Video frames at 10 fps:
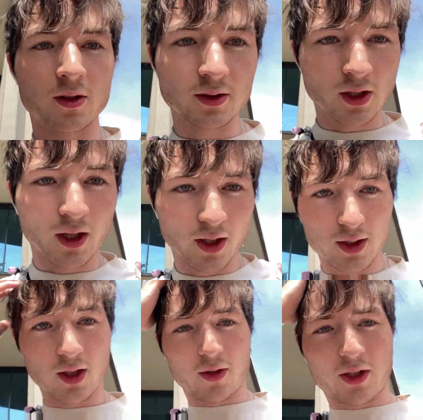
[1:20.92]

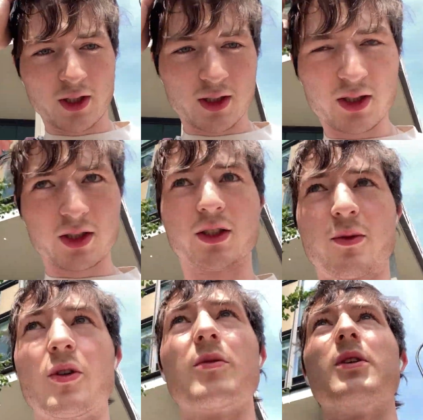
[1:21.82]
Hello guys,
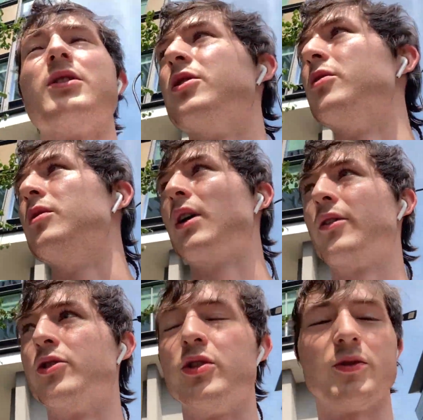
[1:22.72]
welcome back to Harry
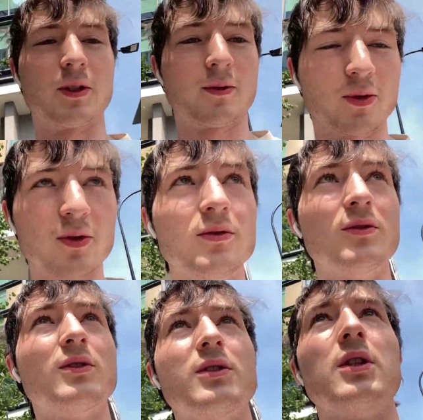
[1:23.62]
Shoots People.
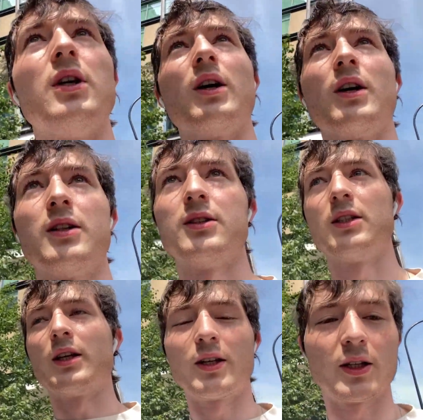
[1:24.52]

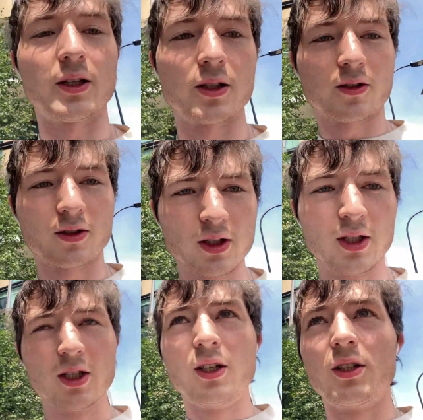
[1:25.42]
Today it is
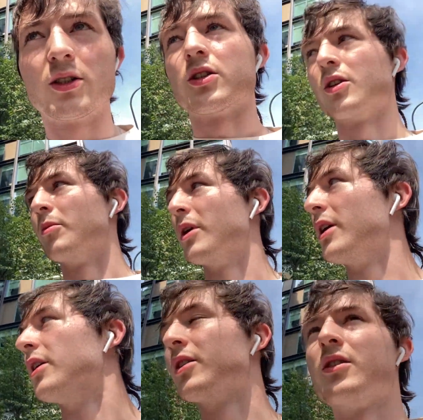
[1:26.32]
just going to be a
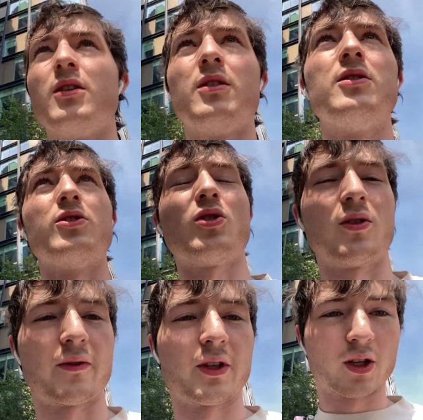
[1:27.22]
shorter
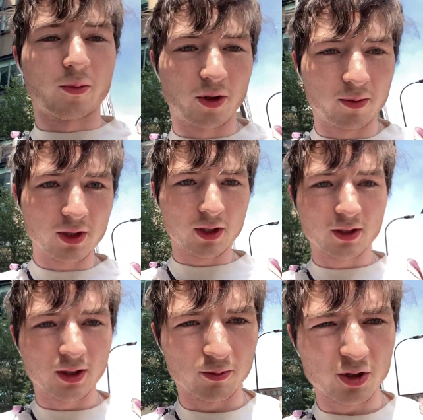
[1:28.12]
video probably.
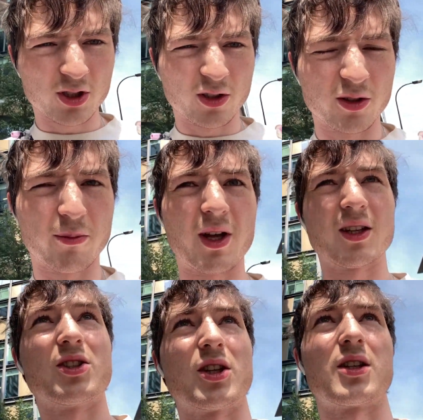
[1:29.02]
I'm just going to
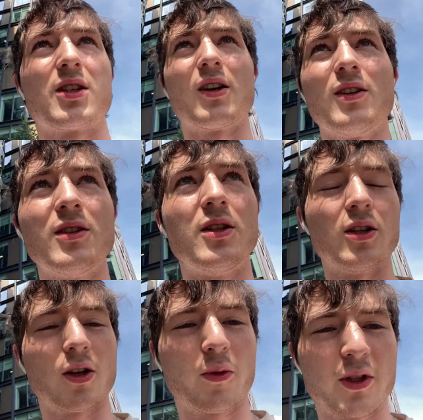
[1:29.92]
Manchester,
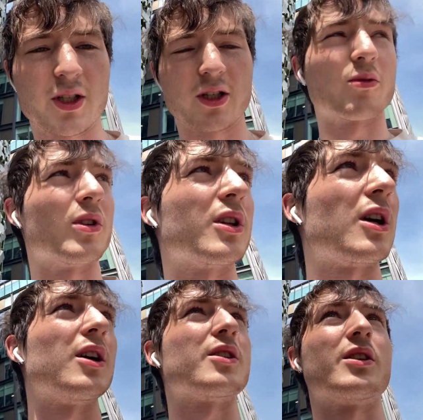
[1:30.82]
L161 with
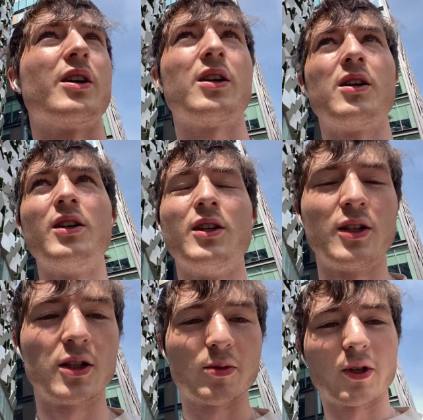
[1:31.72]
cars and that,
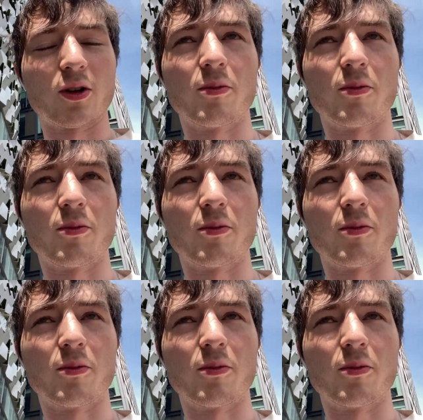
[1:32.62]
to pick up